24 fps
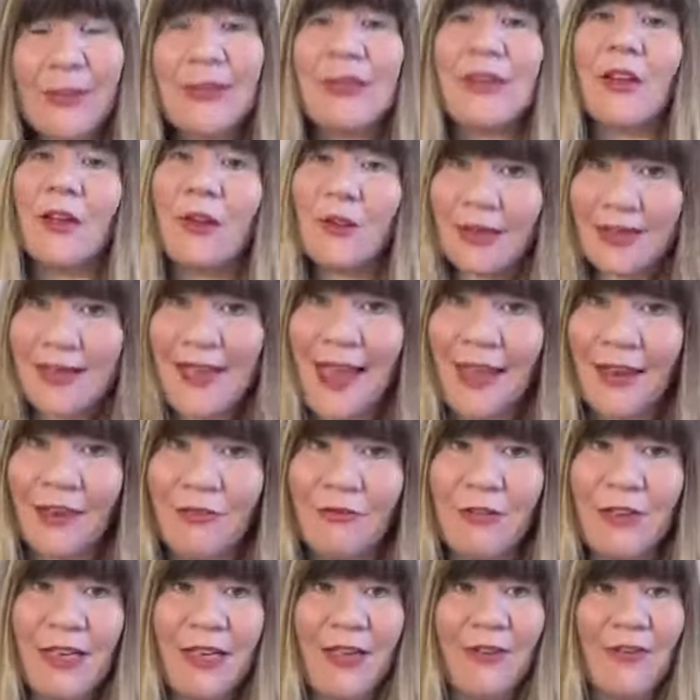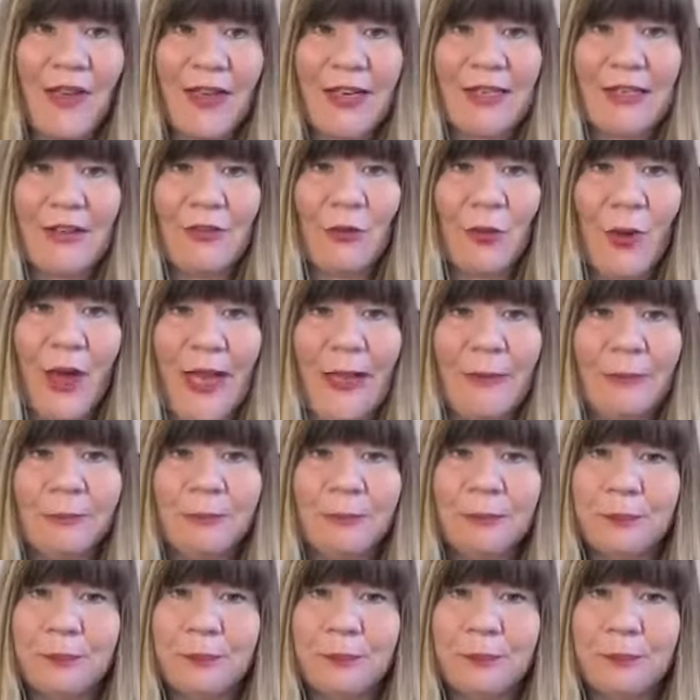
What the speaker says: So again, a really effective way.